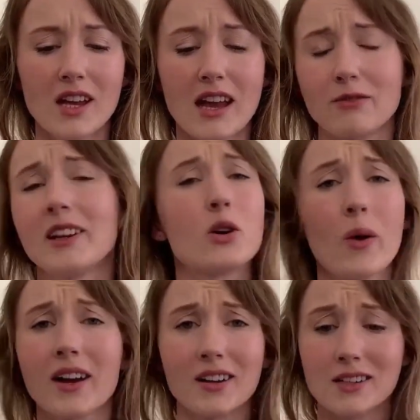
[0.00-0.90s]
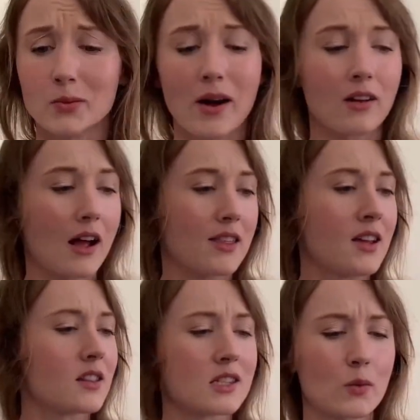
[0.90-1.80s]
really quick as well. I
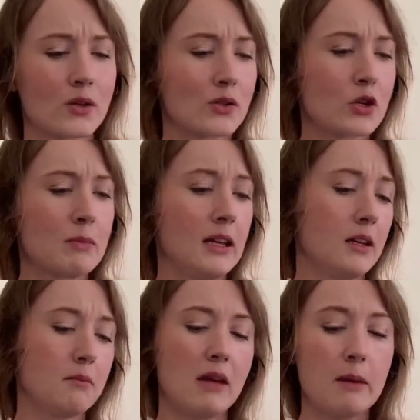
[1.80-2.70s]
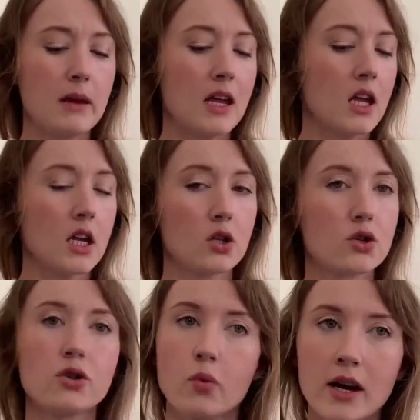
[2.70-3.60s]
think this one took me maybe
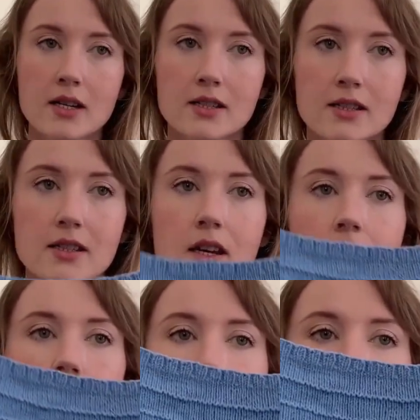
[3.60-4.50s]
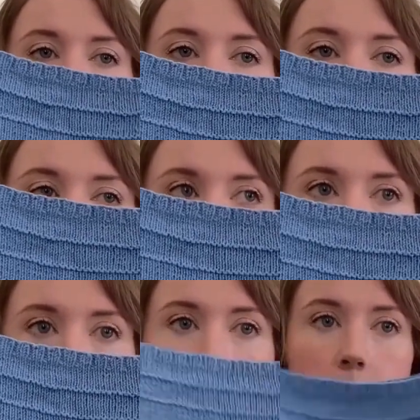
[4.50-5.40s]
2 weeks to knit
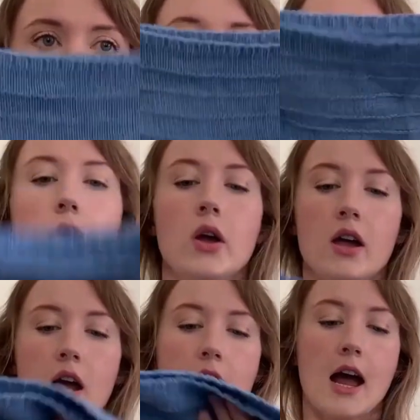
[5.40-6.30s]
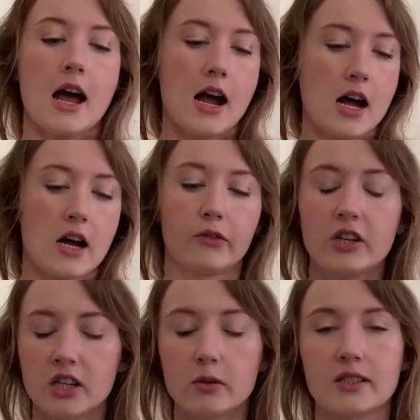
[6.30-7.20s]
up.
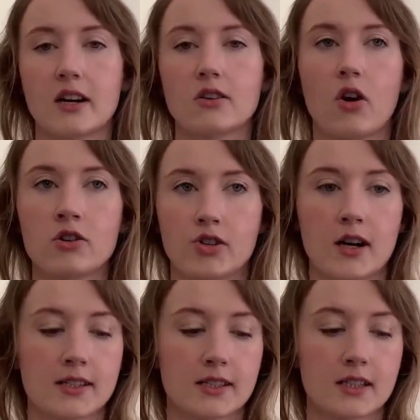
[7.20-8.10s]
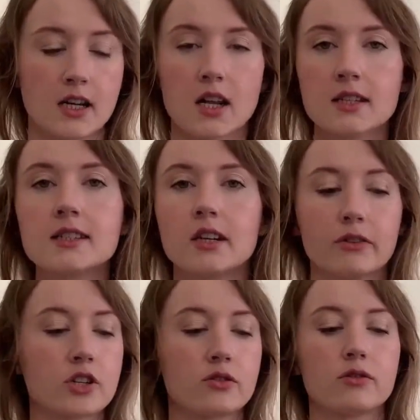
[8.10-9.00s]
Originally it was done in contrast colors, the
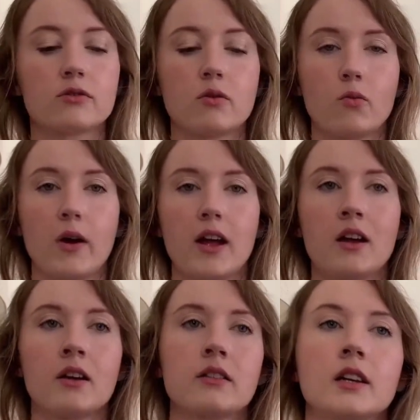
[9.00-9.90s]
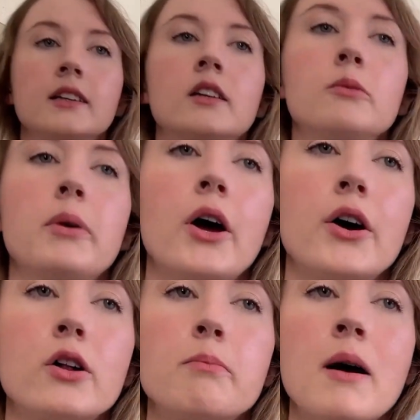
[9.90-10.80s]
original, where the little
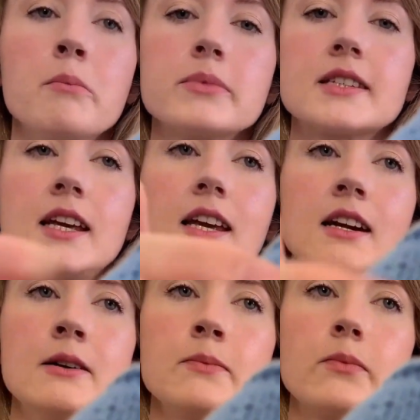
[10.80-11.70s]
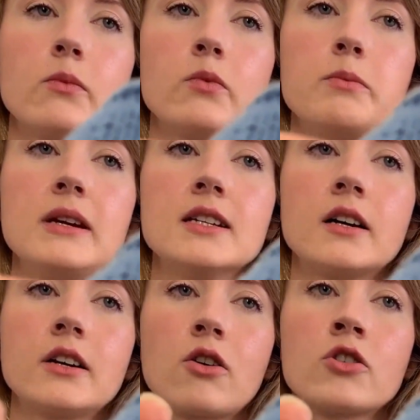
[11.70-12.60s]
pearl bumps here would be
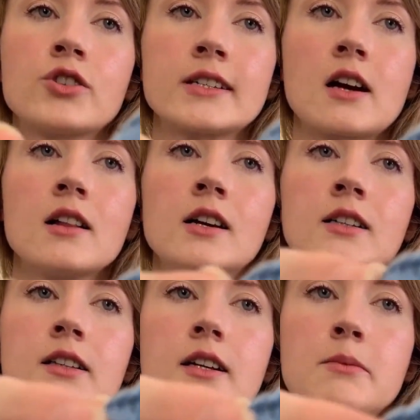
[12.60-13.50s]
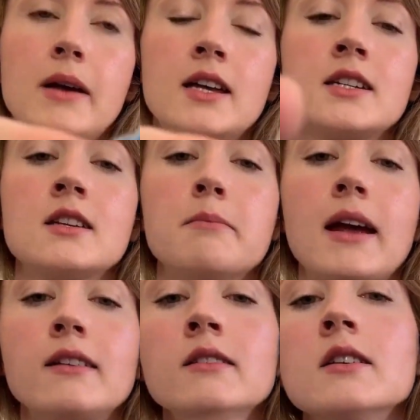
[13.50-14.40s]
done in a contrast color compared to the
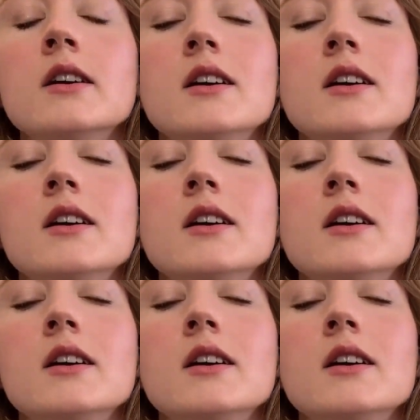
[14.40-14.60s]
main.